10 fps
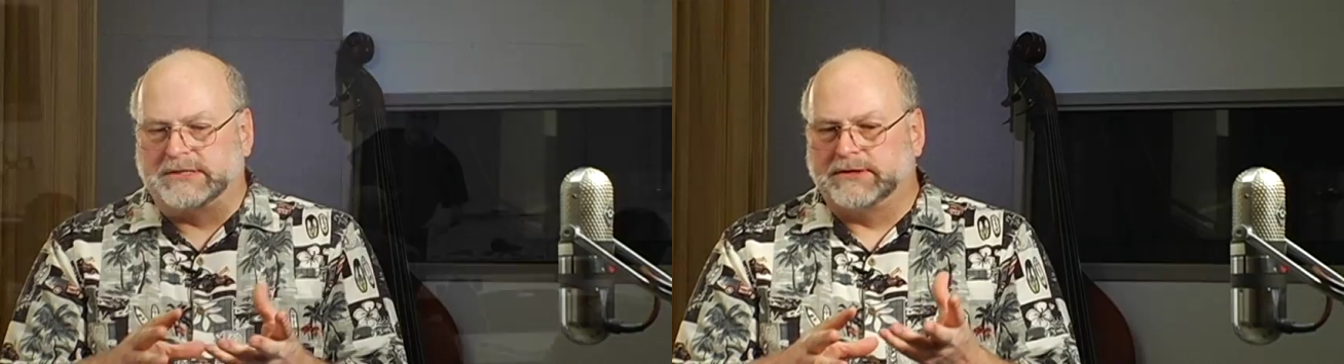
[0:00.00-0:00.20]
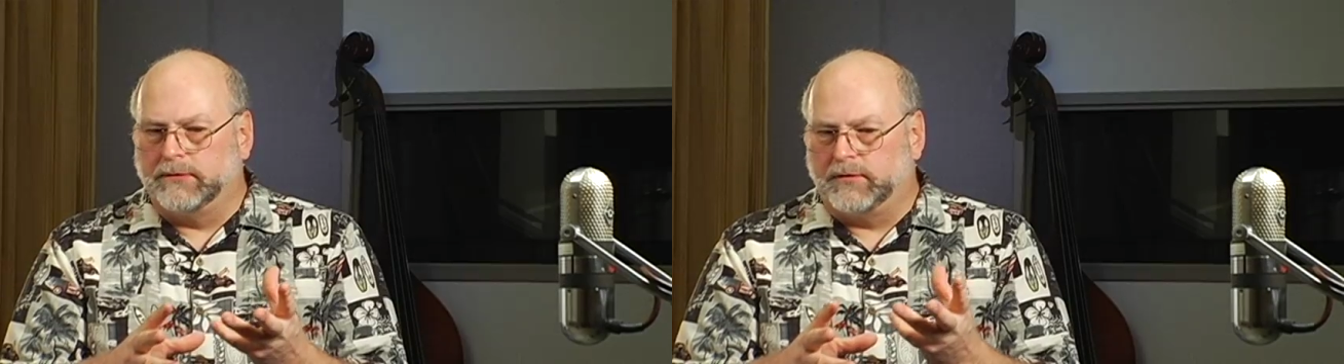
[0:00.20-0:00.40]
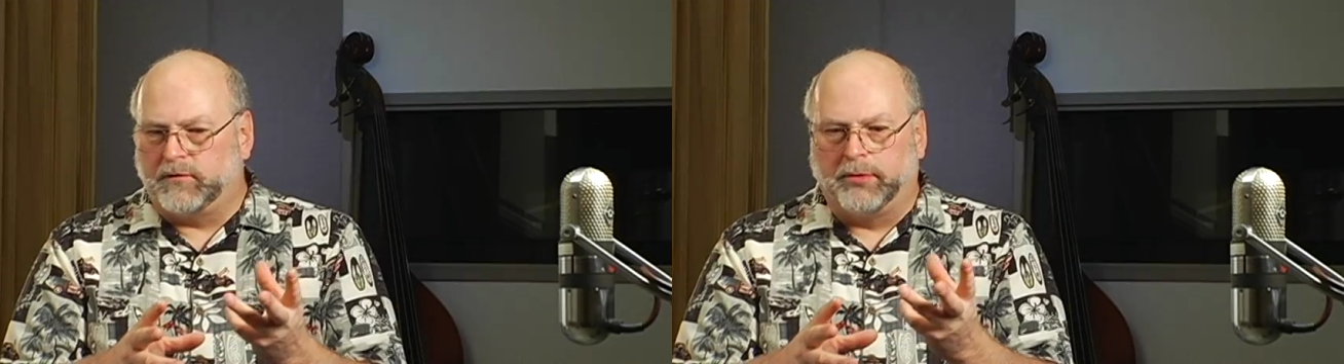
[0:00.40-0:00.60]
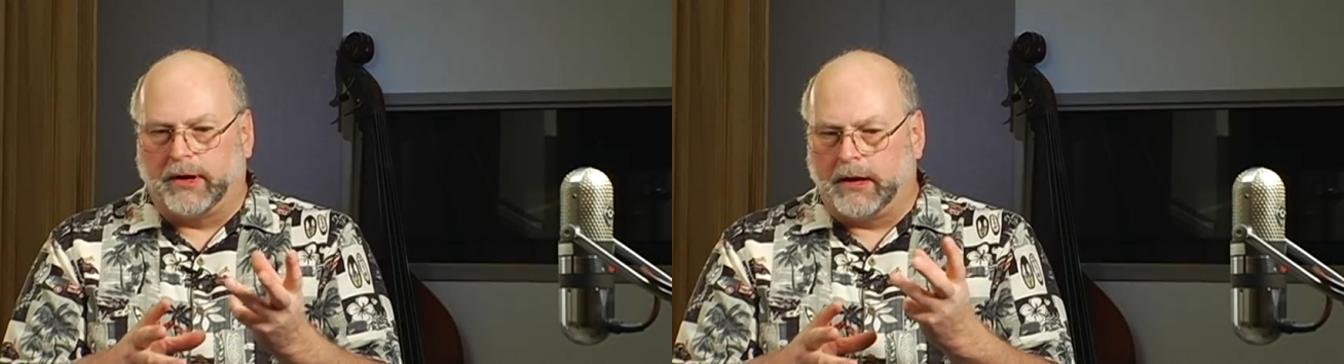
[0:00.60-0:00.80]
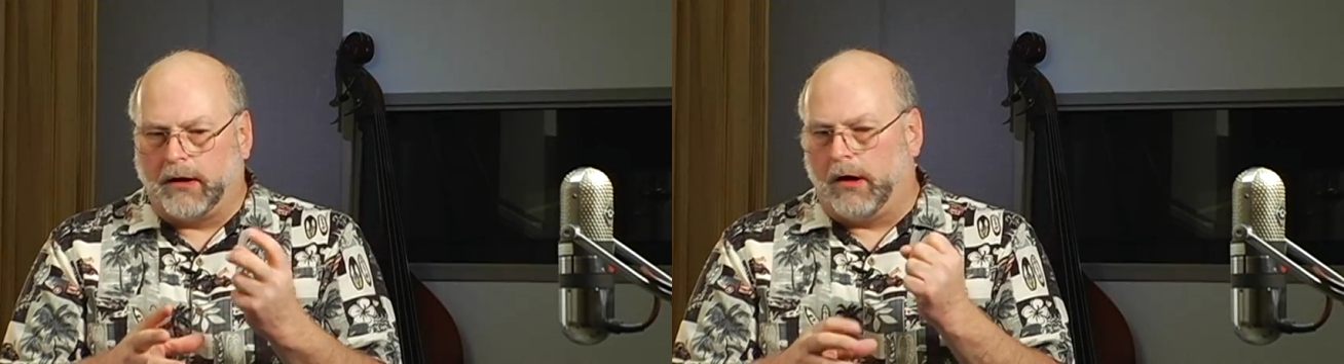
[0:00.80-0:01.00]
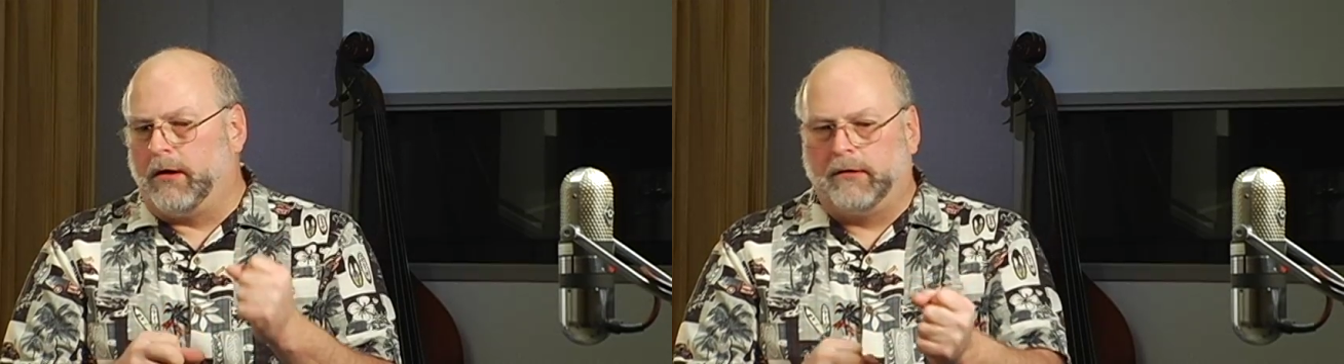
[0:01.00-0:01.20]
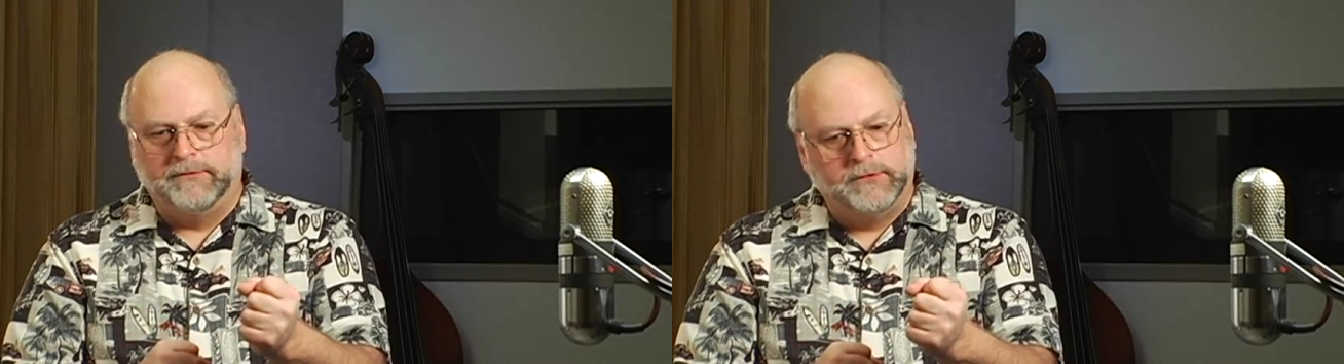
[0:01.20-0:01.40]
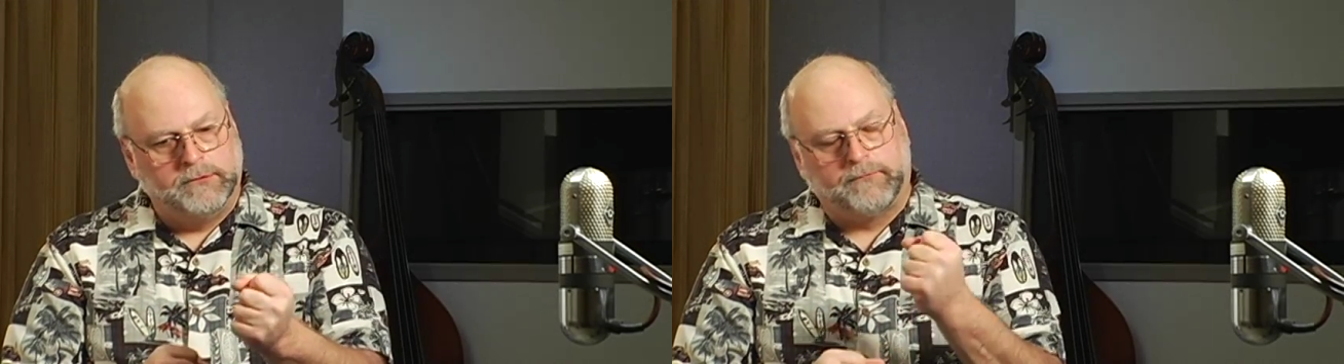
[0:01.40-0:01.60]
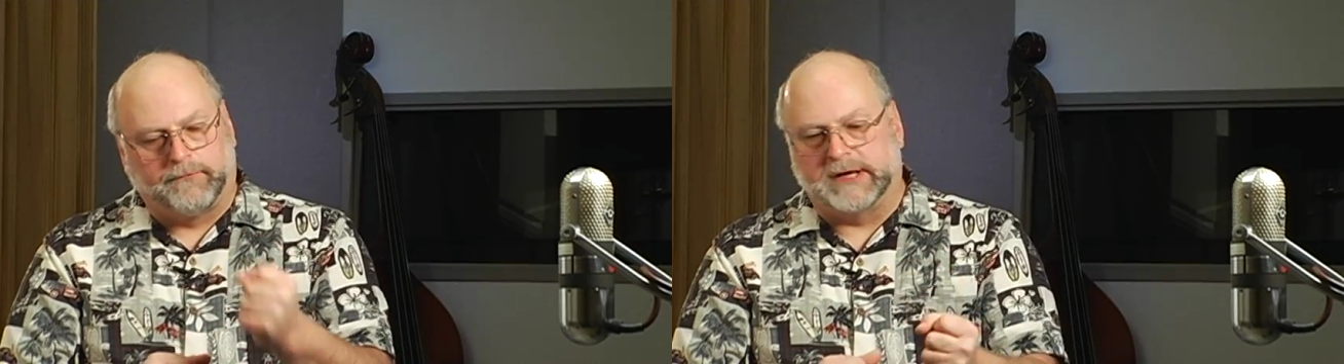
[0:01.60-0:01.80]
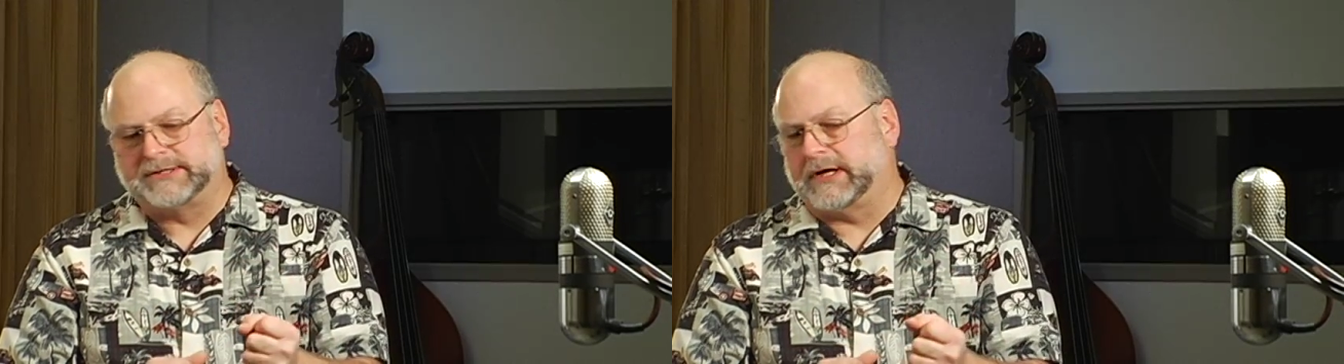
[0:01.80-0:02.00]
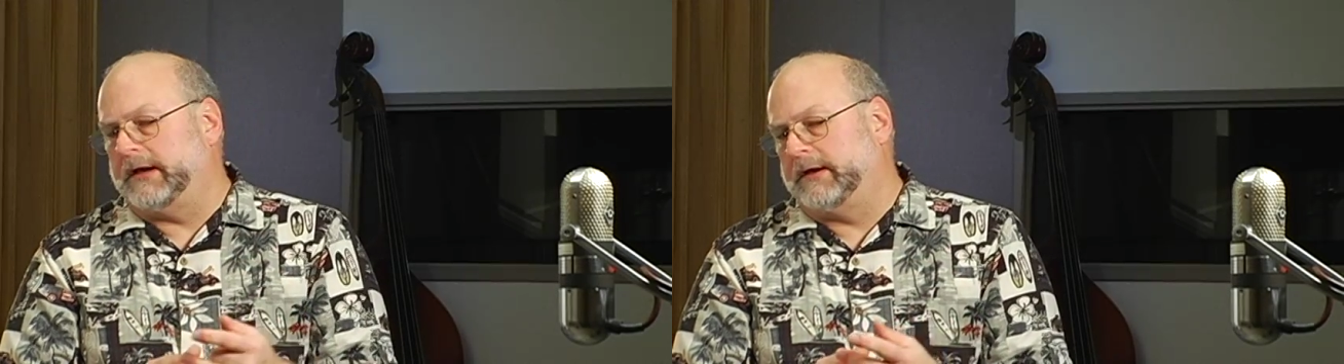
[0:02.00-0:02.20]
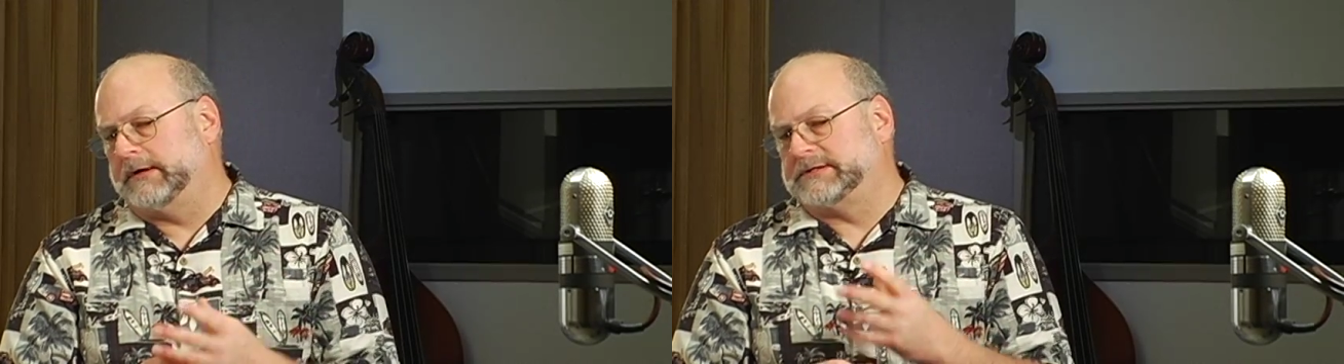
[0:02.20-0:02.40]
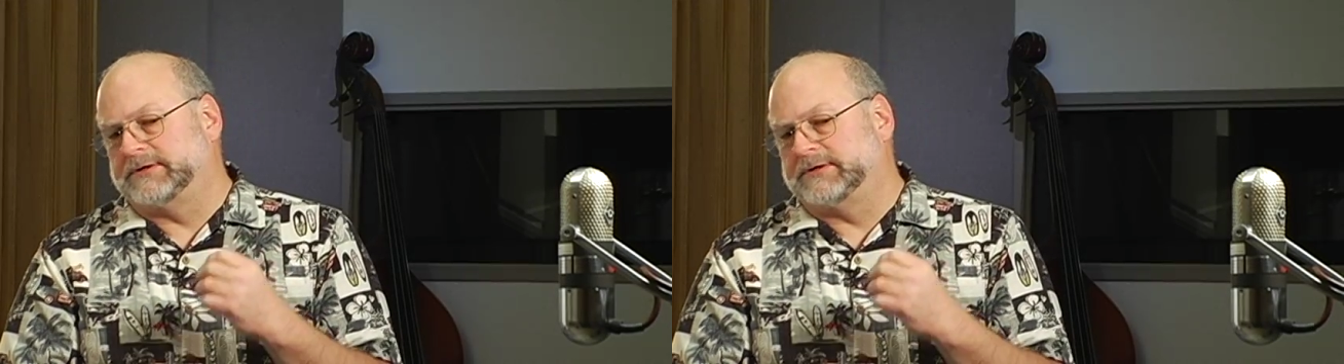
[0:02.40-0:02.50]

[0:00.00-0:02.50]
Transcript: students bring all new, fresh ideas.